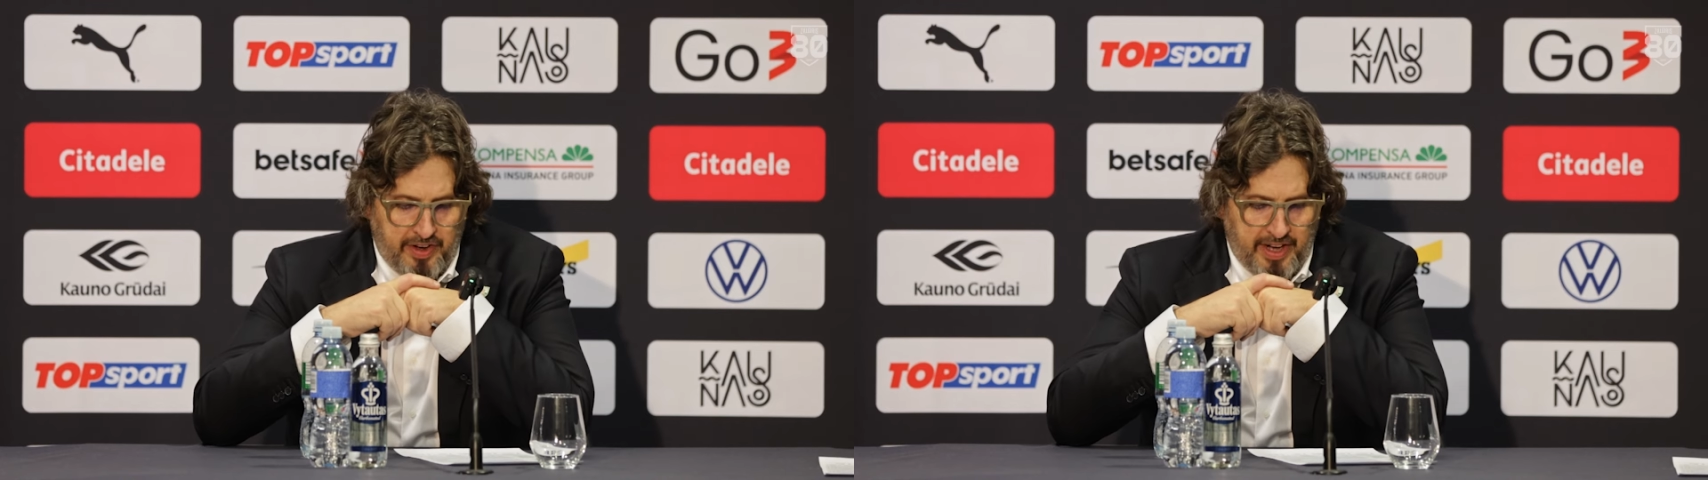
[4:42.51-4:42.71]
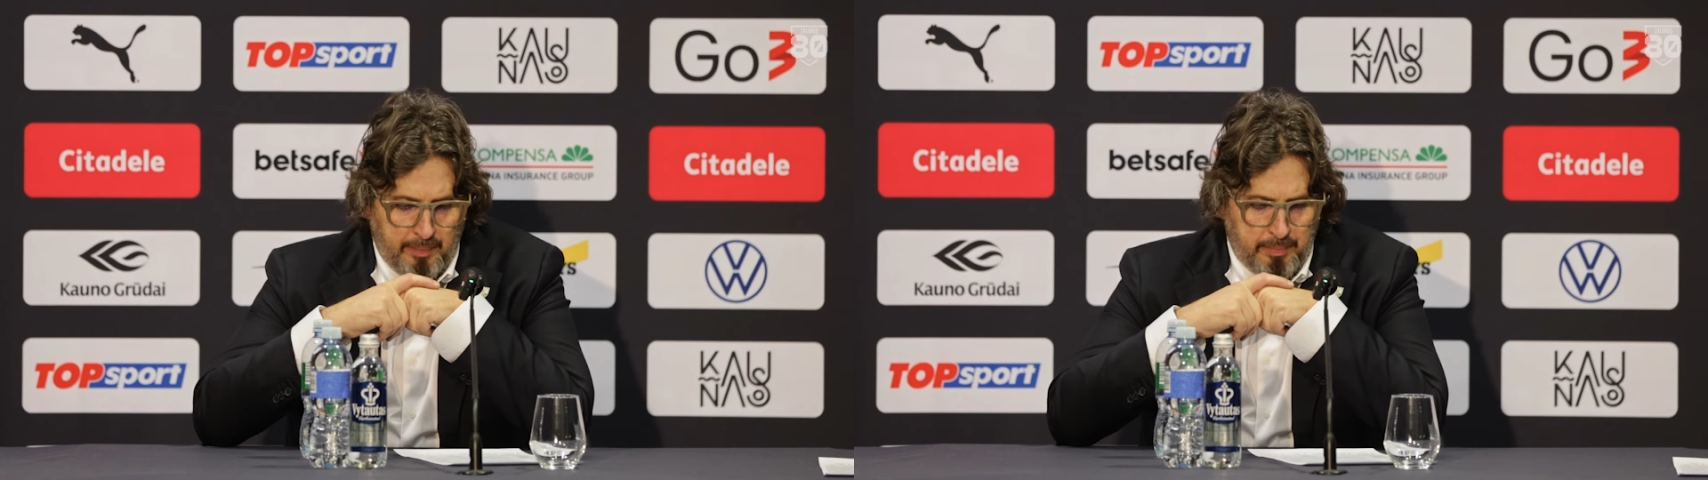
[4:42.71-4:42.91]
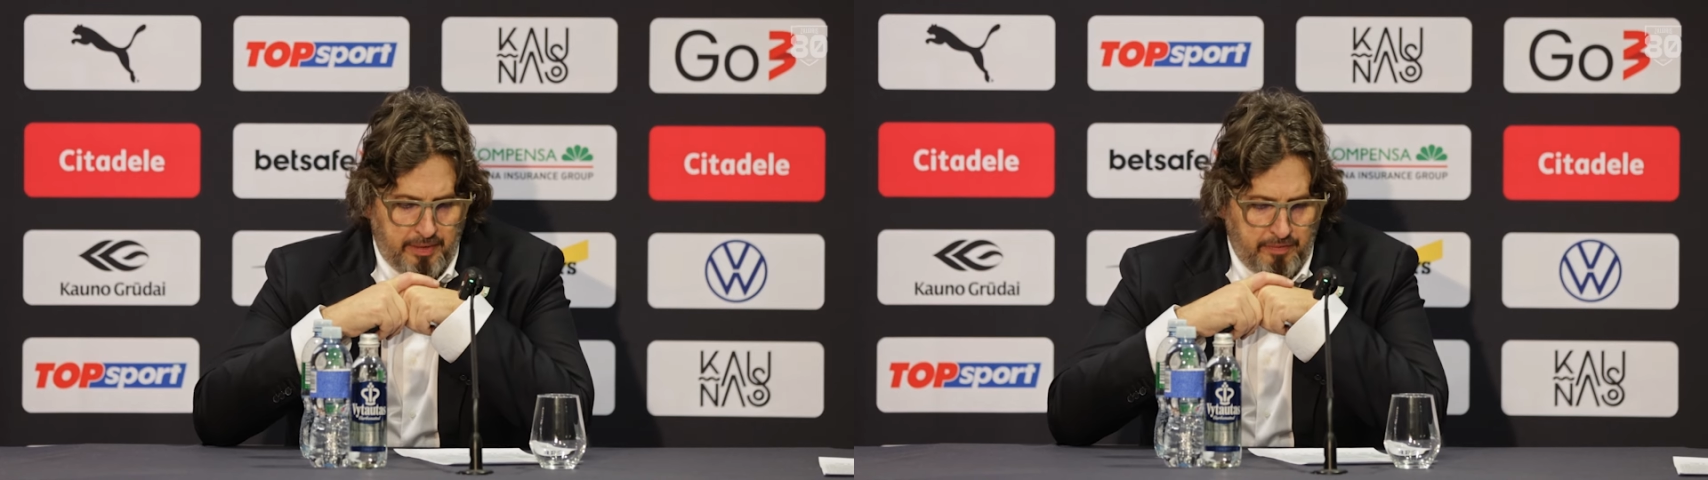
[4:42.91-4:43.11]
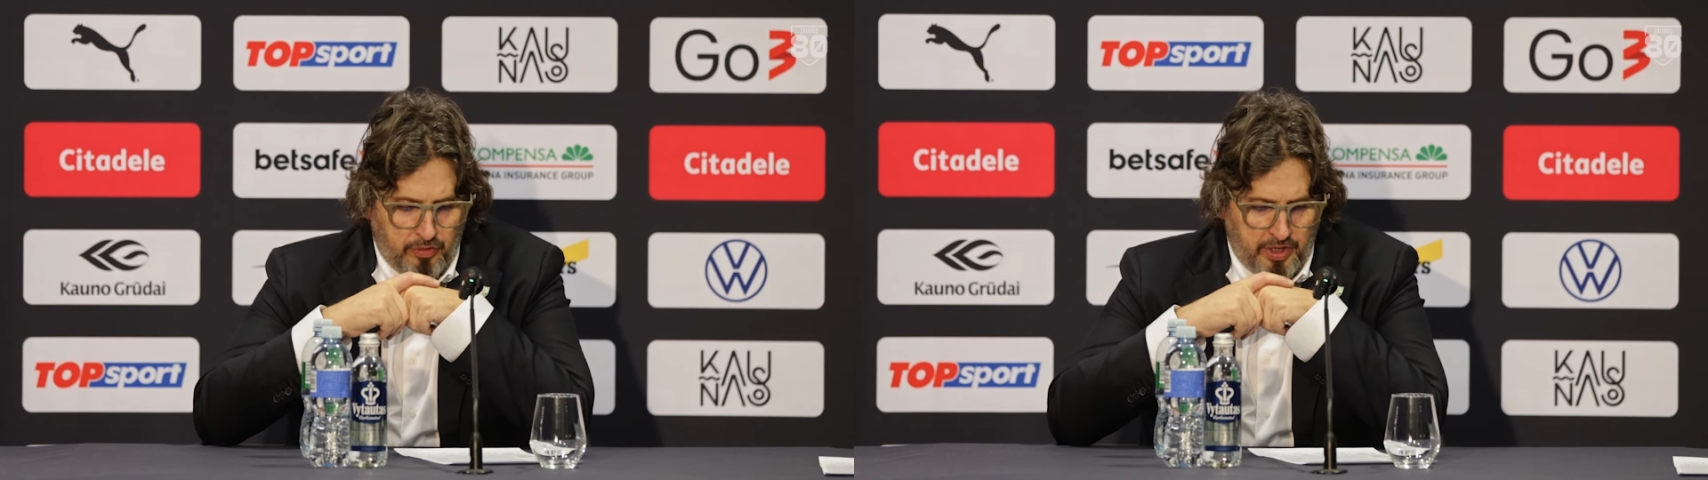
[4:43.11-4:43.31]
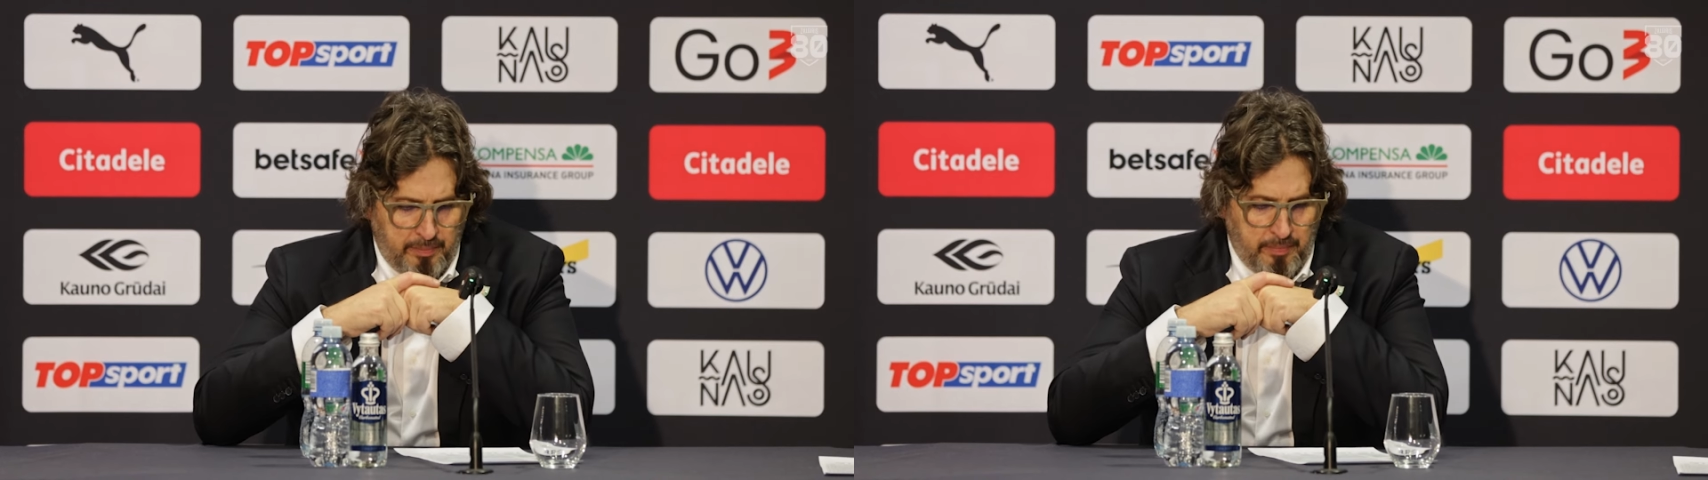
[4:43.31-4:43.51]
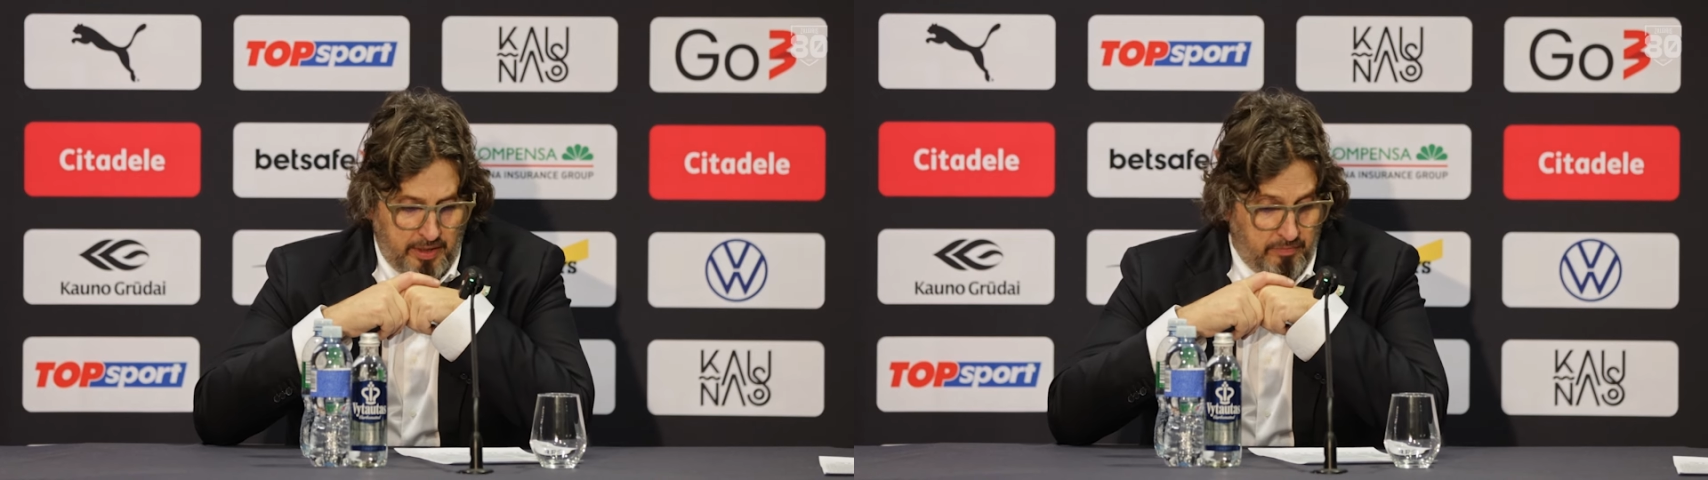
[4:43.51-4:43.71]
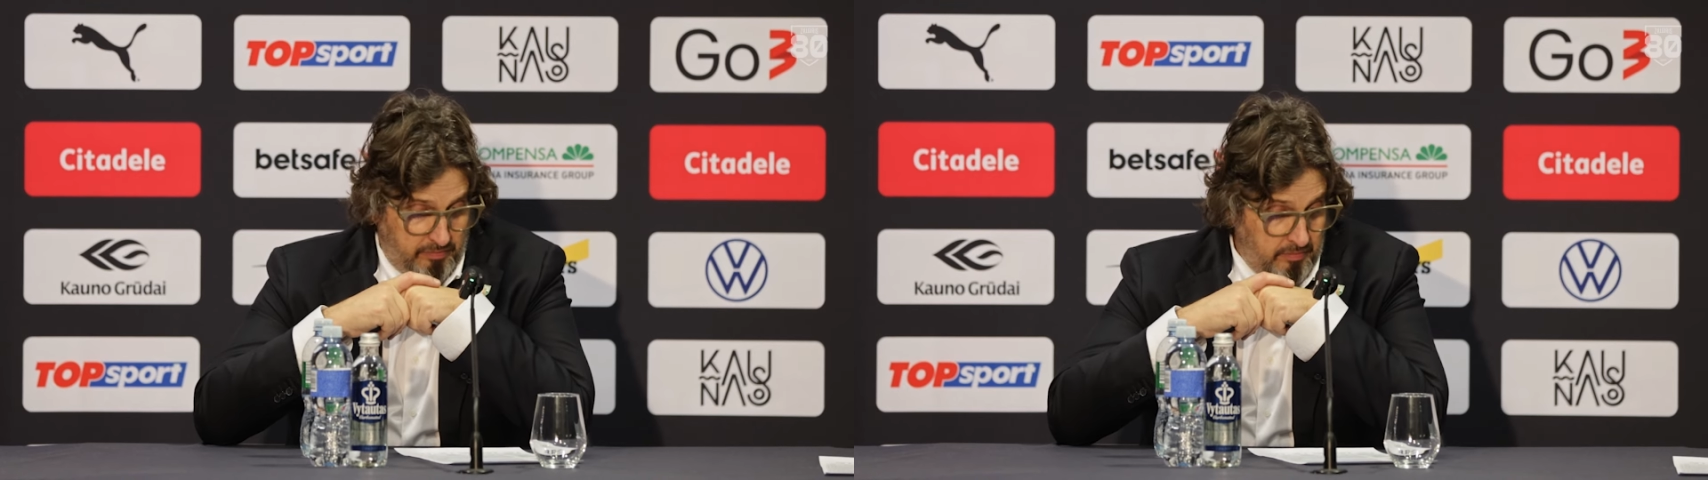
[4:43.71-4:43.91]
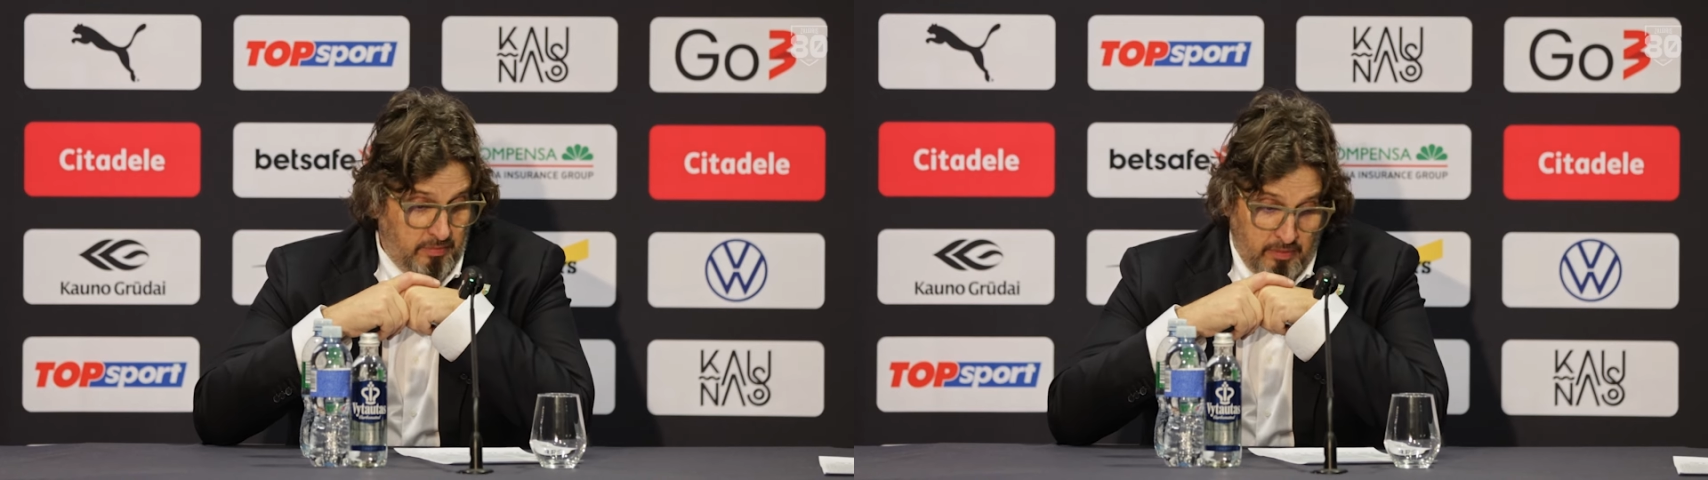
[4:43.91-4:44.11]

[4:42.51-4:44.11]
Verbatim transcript: very happy for him and